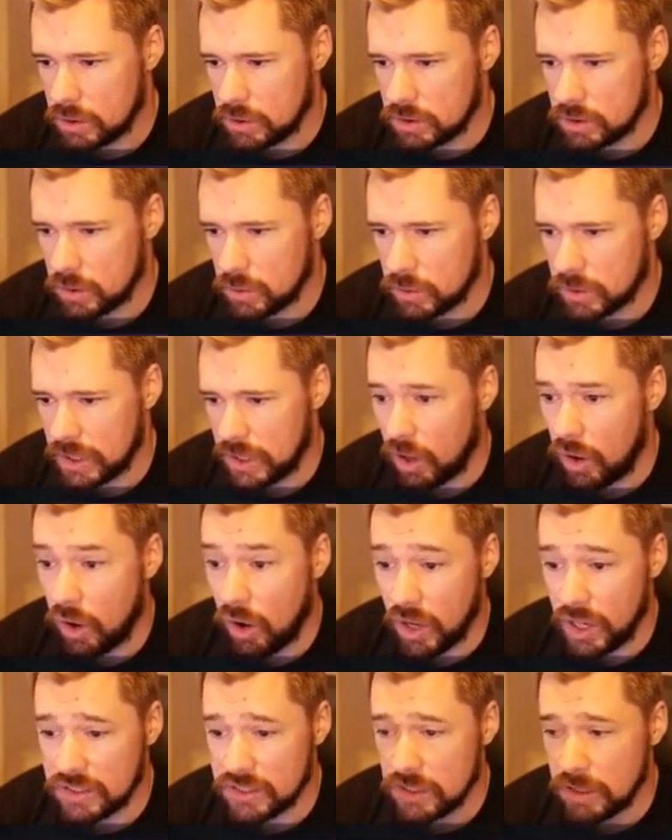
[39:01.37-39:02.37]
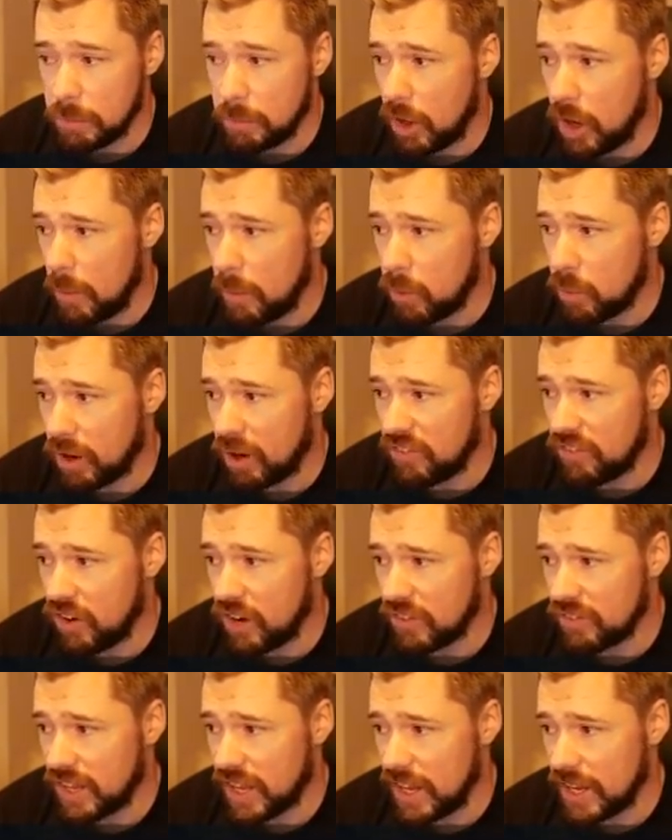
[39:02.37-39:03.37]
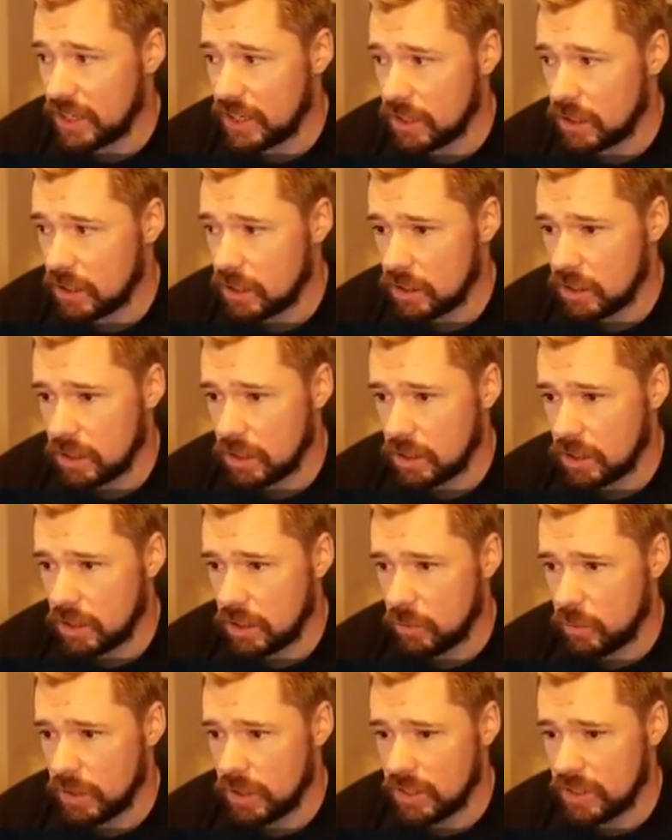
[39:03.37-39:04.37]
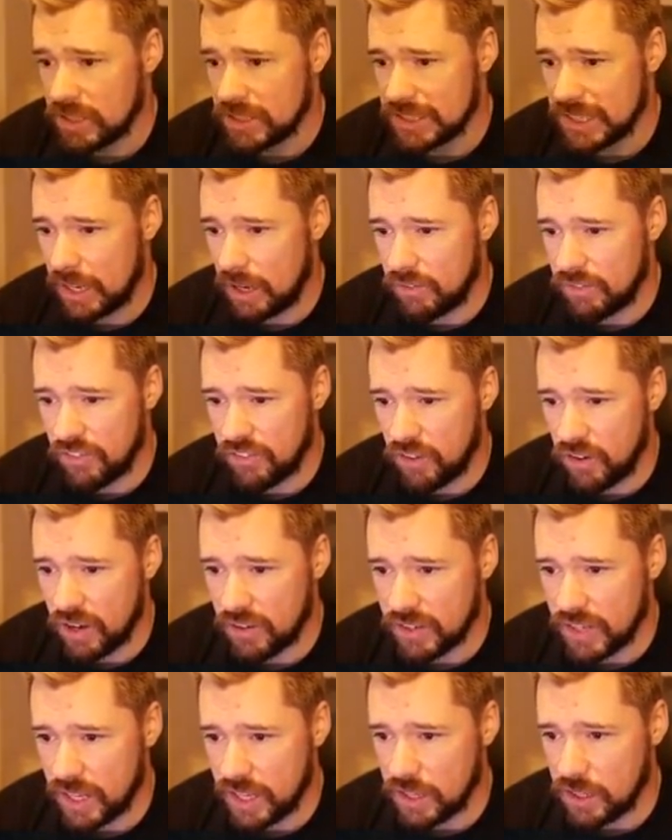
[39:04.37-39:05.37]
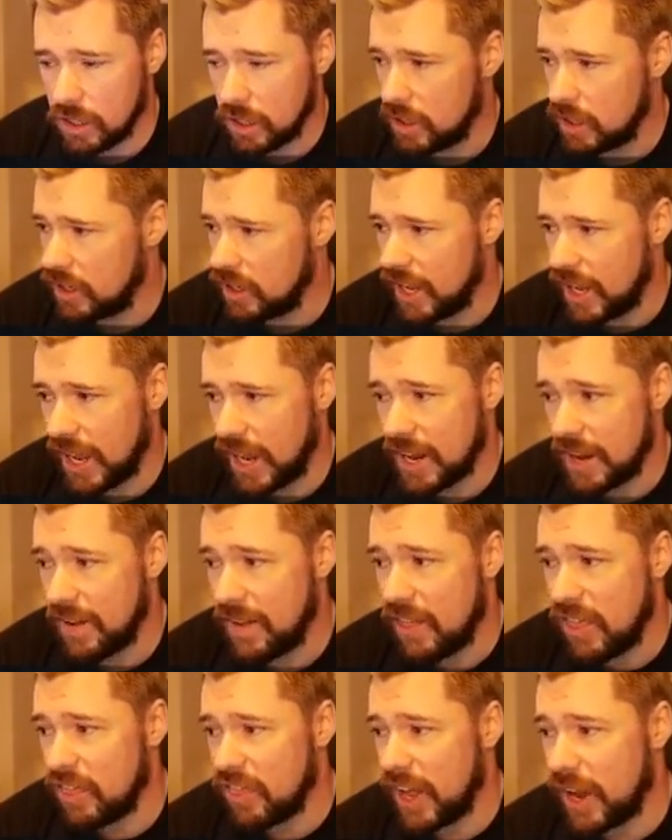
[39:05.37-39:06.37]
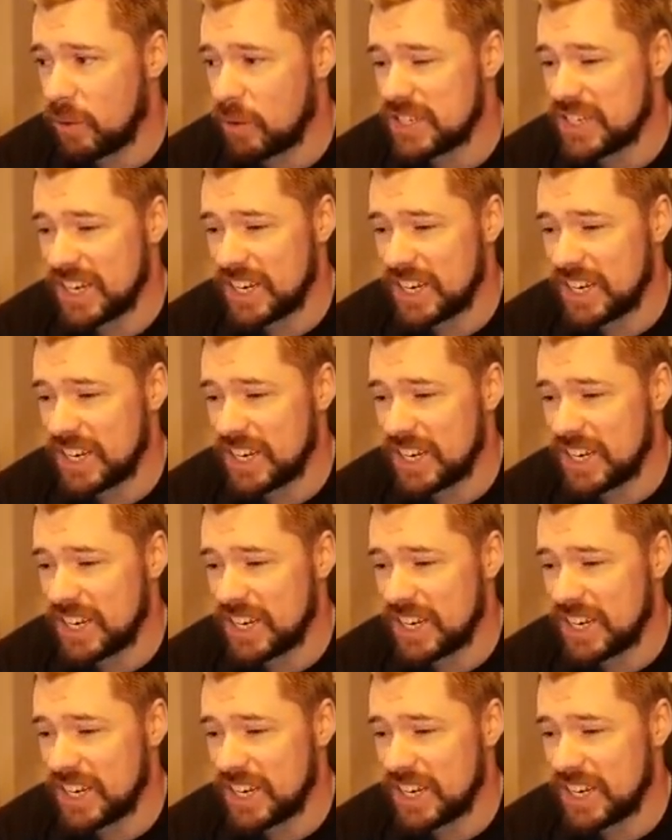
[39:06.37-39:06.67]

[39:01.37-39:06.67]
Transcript: Don't want that. Oh, isn't the purple like 5k? We can list that for 5k. Hey, that was an